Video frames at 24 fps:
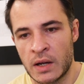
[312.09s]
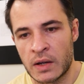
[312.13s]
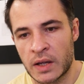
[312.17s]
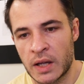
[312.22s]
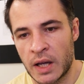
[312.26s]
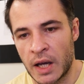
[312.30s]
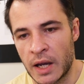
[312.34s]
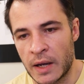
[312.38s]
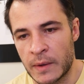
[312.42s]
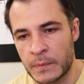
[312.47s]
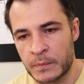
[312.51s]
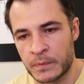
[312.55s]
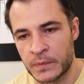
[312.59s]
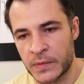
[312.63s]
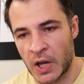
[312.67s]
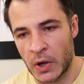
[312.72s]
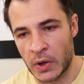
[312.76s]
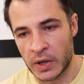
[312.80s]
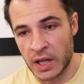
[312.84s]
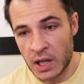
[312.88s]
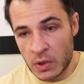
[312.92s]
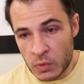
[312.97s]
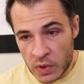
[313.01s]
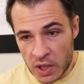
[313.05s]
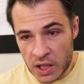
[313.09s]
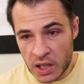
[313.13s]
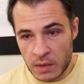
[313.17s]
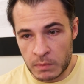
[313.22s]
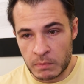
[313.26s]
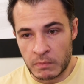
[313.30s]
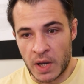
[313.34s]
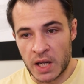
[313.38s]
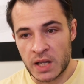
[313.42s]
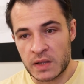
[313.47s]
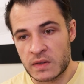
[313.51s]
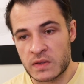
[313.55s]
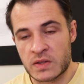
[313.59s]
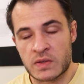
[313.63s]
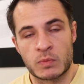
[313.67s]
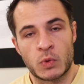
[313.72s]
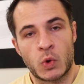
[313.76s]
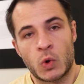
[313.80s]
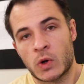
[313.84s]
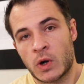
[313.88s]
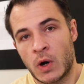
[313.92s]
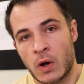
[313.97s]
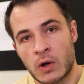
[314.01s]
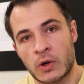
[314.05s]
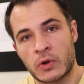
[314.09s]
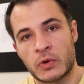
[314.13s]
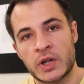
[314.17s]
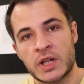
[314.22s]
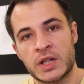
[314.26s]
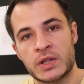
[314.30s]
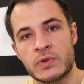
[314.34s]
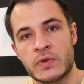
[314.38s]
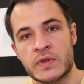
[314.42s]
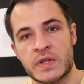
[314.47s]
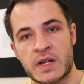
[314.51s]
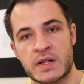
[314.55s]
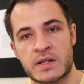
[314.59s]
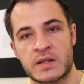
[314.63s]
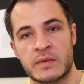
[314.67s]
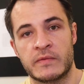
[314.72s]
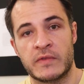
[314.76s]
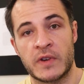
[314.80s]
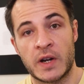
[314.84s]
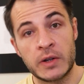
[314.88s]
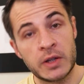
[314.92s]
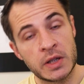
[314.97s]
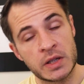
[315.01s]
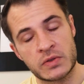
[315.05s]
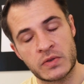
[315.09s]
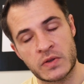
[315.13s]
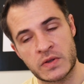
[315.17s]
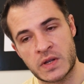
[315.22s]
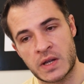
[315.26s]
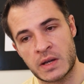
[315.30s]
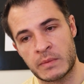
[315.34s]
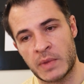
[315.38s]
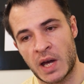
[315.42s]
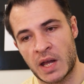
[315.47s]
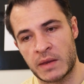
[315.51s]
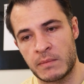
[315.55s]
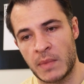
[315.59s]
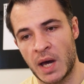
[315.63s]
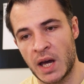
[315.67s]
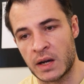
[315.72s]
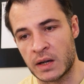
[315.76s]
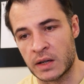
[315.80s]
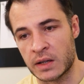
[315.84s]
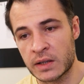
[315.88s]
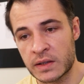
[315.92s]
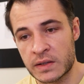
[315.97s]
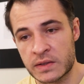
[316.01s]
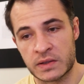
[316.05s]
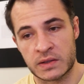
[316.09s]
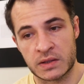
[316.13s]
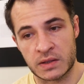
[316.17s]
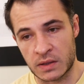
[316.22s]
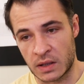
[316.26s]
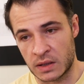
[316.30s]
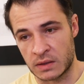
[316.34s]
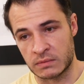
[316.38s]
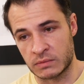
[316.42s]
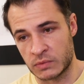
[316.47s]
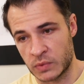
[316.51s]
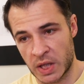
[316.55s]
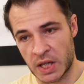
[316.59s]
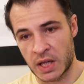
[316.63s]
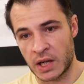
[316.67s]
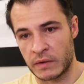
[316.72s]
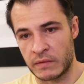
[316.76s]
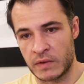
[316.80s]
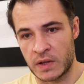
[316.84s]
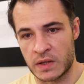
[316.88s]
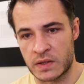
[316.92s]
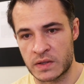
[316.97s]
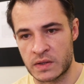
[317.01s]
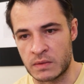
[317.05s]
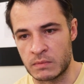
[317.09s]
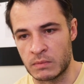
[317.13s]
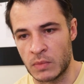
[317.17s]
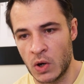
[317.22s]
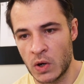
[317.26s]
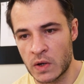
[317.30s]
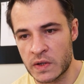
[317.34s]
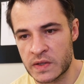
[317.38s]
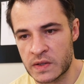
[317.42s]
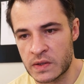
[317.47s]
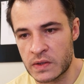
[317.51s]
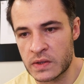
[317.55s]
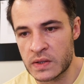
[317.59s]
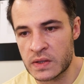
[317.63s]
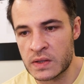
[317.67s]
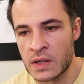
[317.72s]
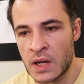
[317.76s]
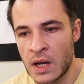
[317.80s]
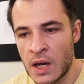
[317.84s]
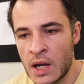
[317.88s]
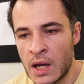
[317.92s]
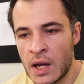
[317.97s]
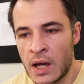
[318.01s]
Okay, now again, we can make this more concrete using some very interesting mathematics, and we cover this in Masters,